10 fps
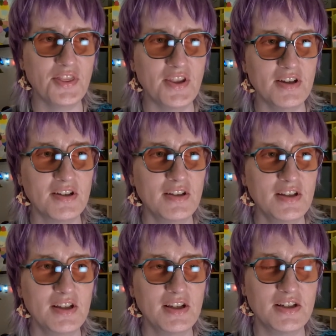with the
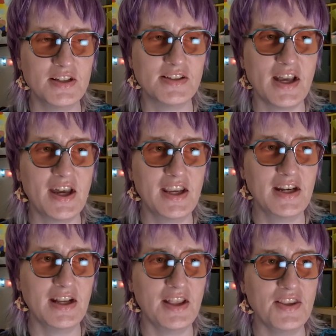
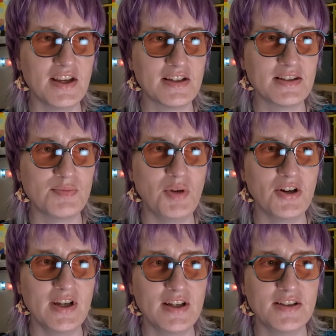design and the
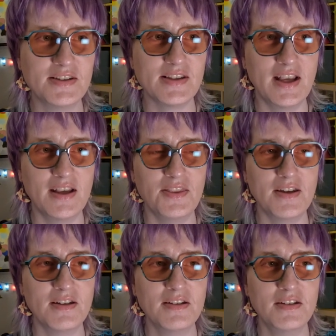experience and
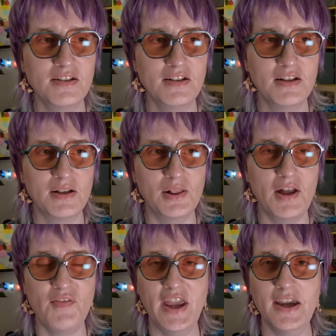the
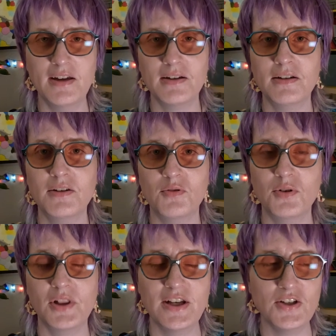love-hate
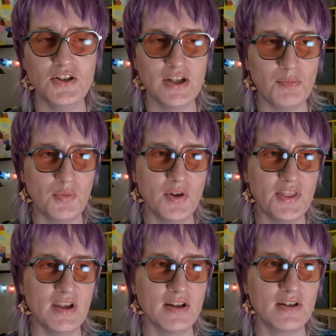relationship
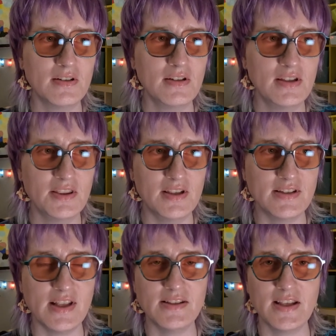with uh, the
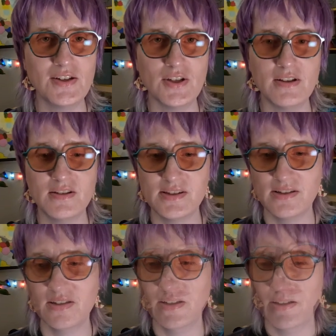sensations.